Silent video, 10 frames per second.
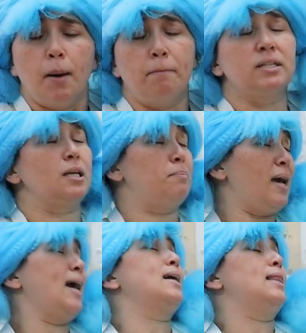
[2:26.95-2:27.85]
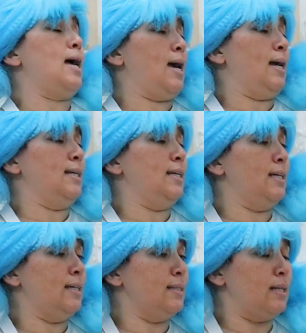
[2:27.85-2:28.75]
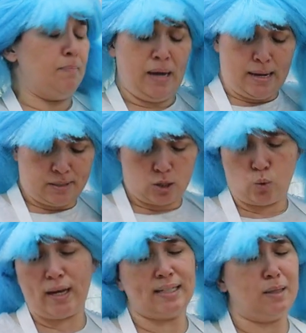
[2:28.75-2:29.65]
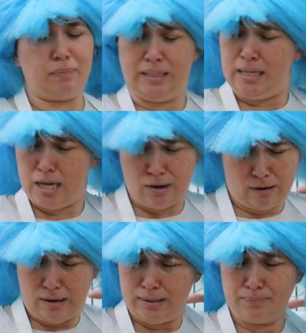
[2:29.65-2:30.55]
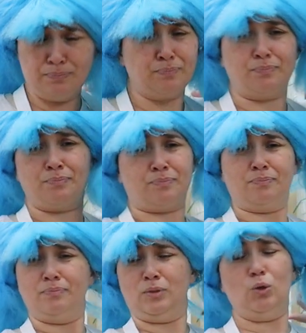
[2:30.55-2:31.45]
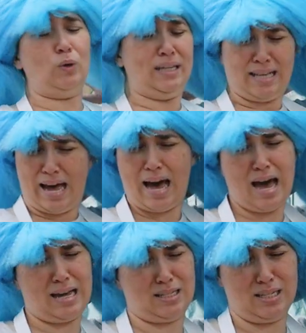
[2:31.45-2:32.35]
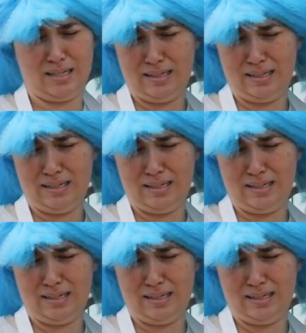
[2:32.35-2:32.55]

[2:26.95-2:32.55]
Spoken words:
But the back line is, man, I'm sweating up in here. Ooh, it's hot.